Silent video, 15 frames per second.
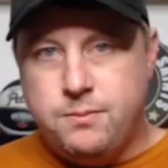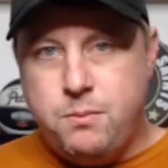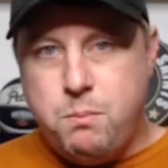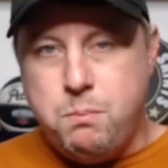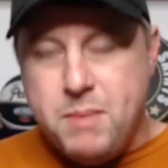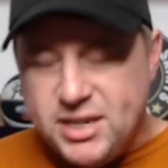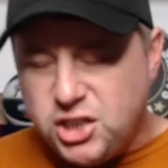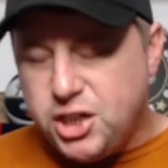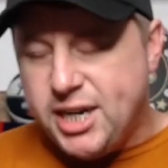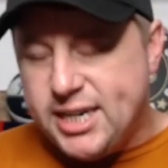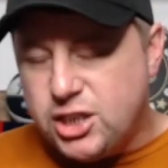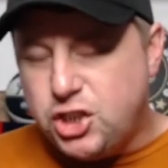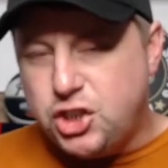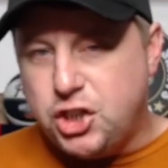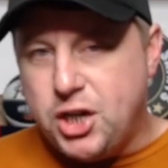
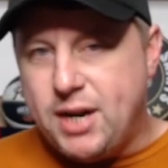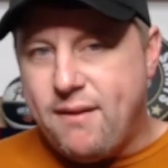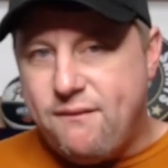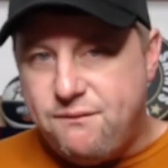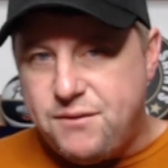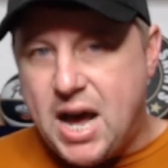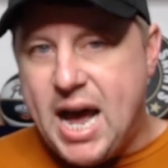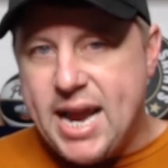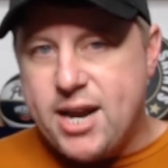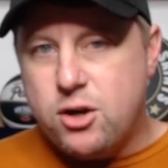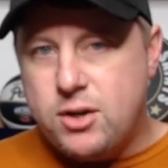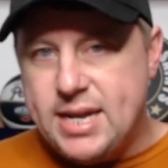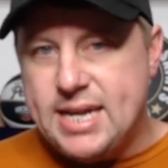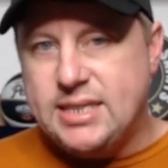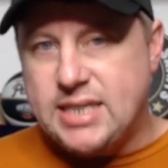Michigan should have
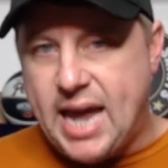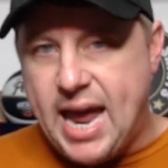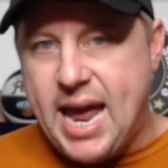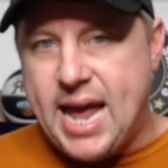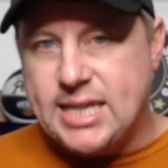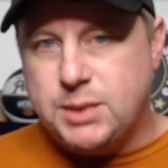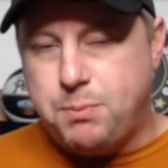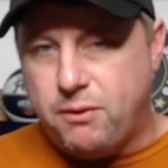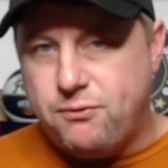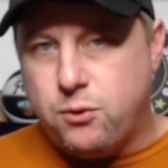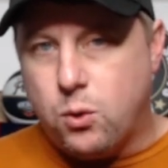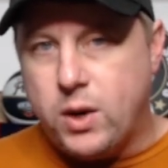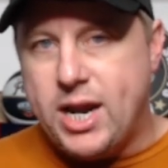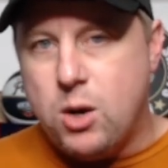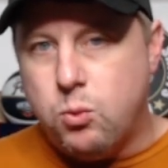fired his ass
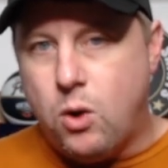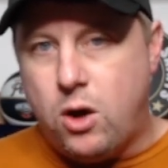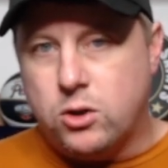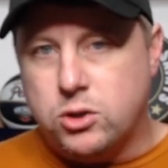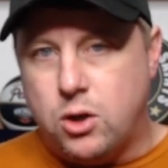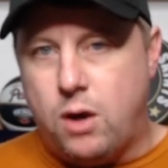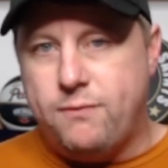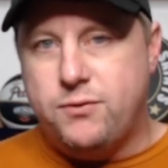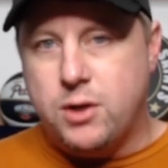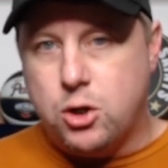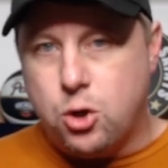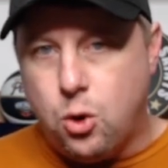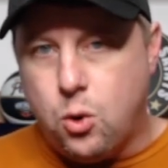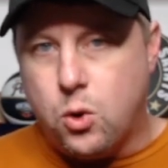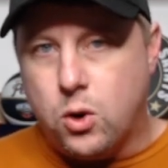before he walked off the
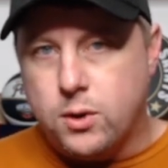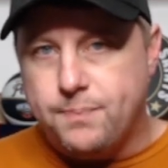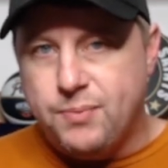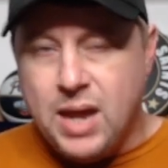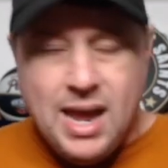court.